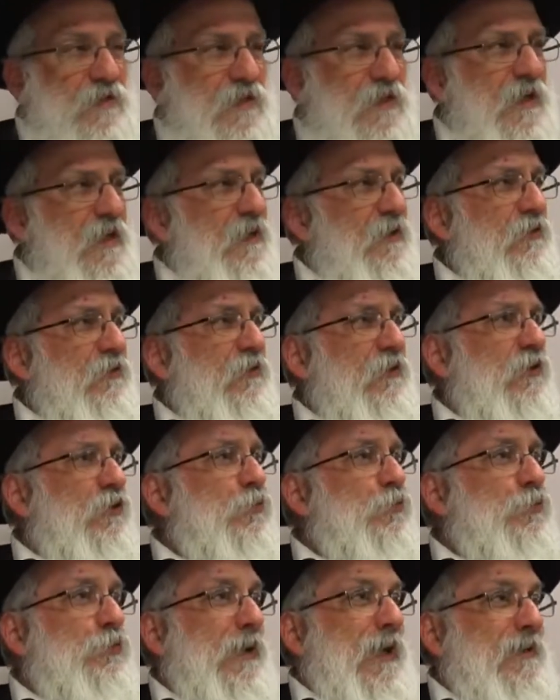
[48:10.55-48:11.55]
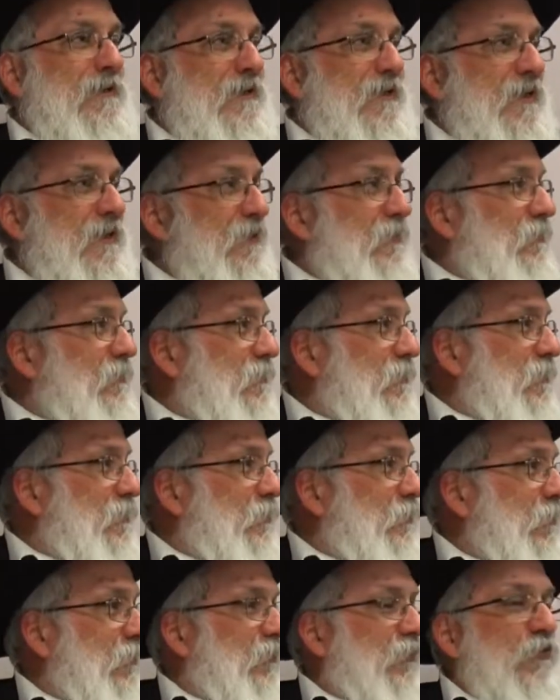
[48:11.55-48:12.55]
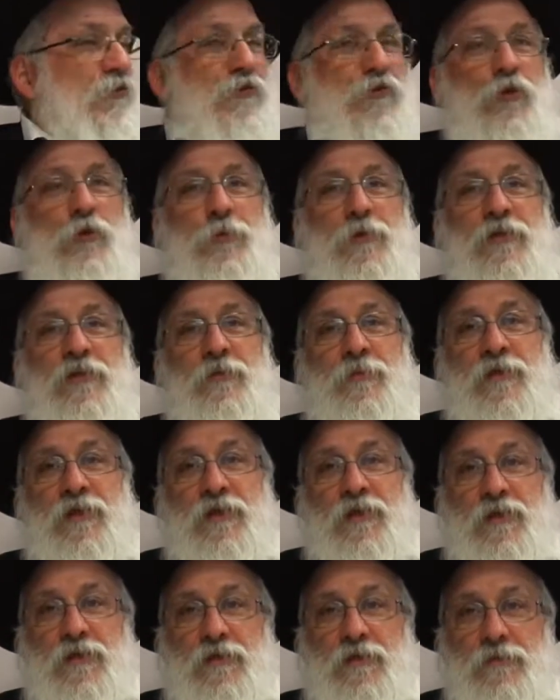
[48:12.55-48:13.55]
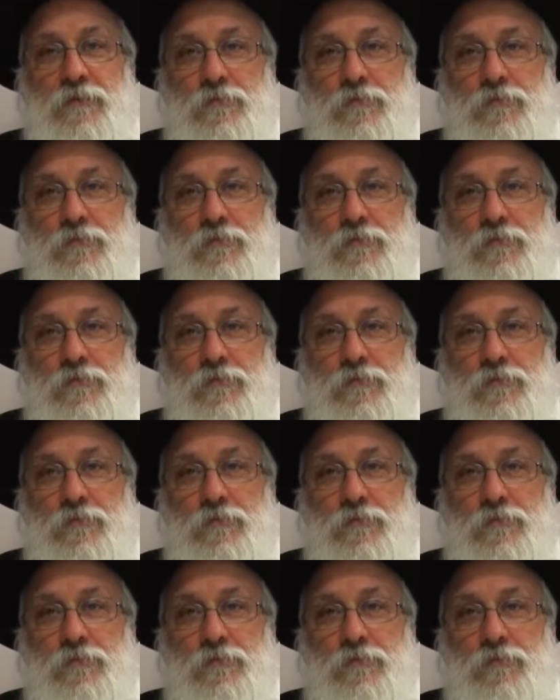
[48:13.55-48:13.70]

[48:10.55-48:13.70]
And his little brat kid was disturbing the meeting.